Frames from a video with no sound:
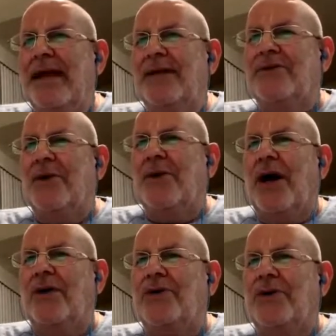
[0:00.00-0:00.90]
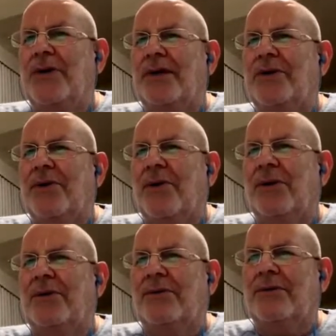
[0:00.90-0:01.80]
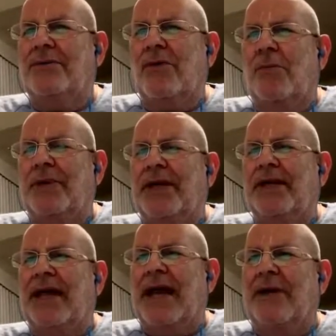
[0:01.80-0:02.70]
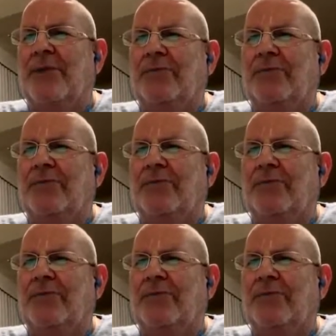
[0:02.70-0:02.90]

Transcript: And so Arjuna told Draupadi that I will